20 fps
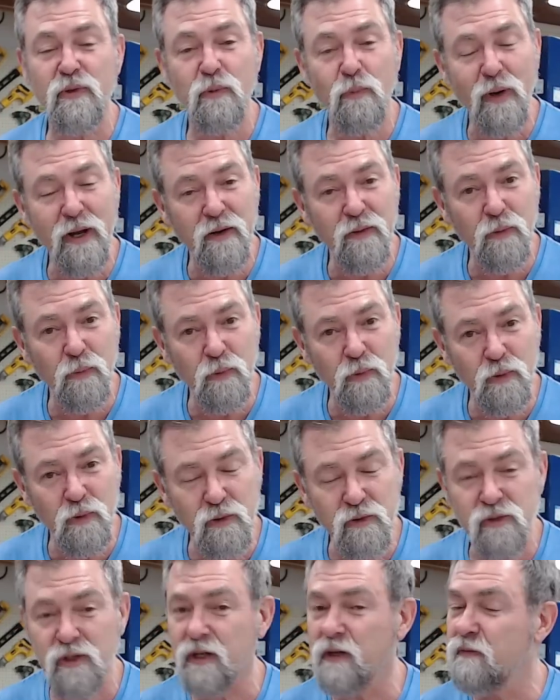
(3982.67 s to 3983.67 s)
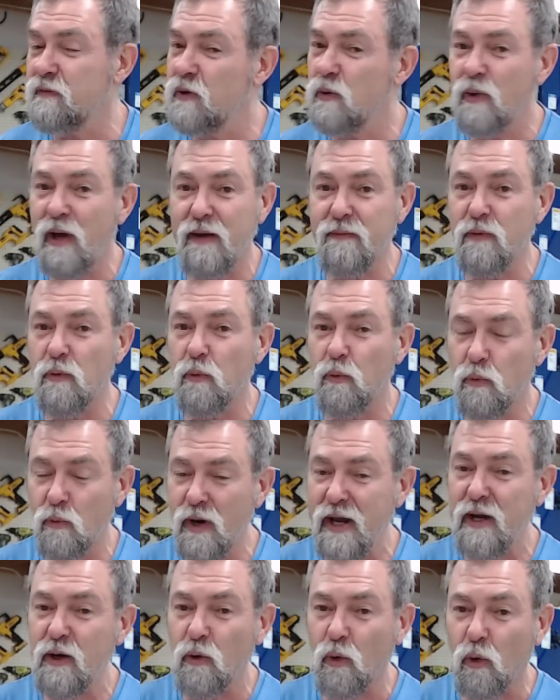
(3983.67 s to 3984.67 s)
And one of the rules, and if you haven't
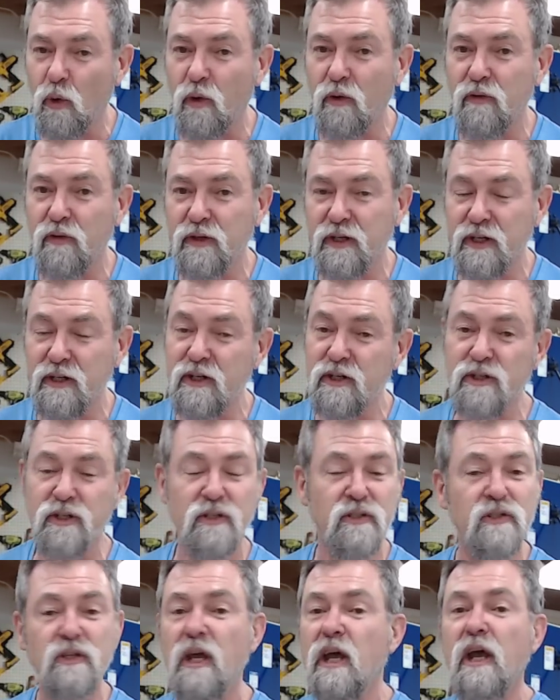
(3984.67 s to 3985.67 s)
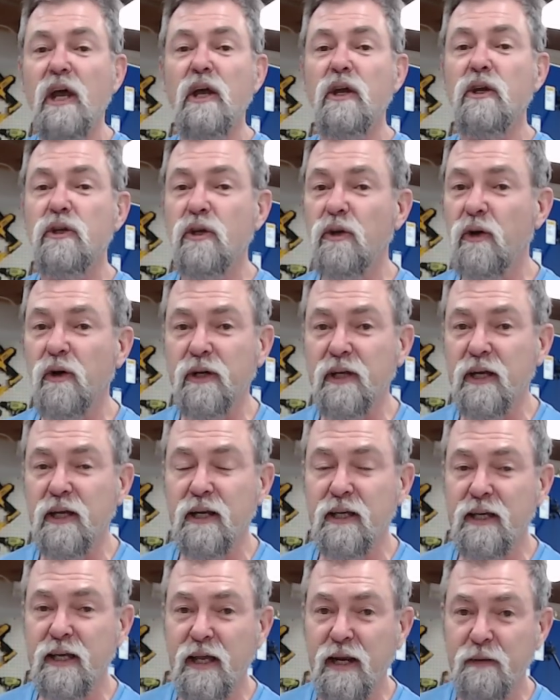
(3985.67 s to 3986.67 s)
read all of the conditions, you're not going
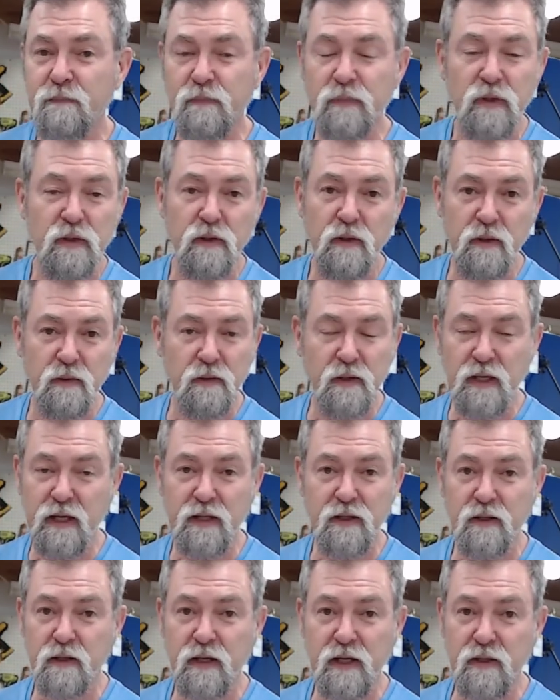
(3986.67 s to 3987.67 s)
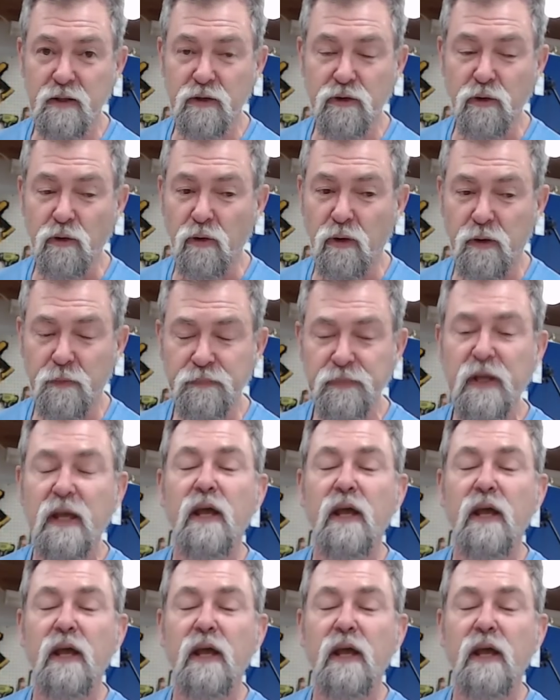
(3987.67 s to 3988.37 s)
to get it in the draw.